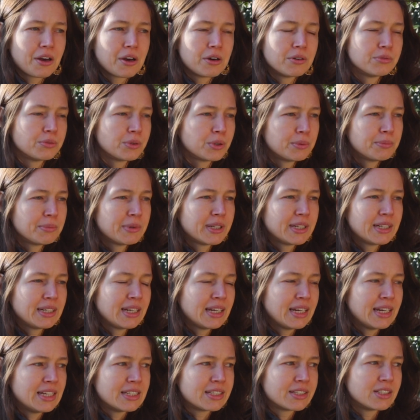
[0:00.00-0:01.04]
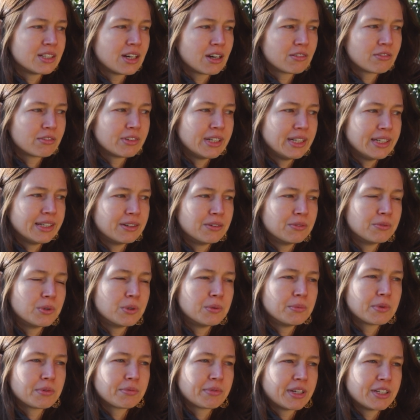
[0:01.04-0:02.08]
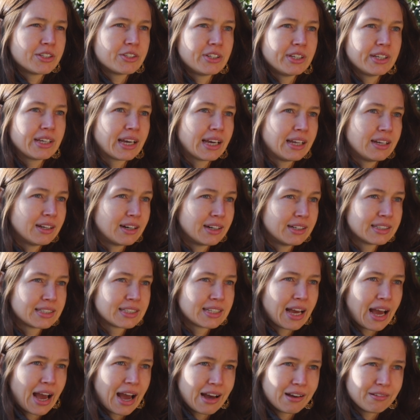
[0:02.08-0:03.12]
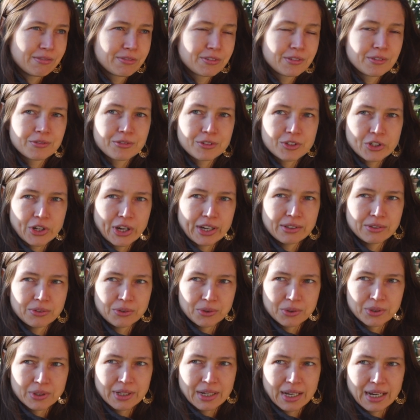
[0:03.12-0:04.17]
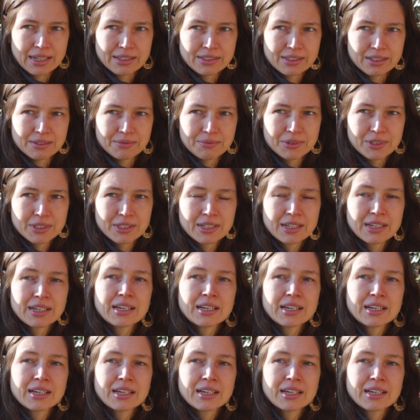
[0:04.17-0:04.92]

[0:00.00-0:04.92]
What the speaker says: a woman is not really a woman when she cannot have vaginal orgasms,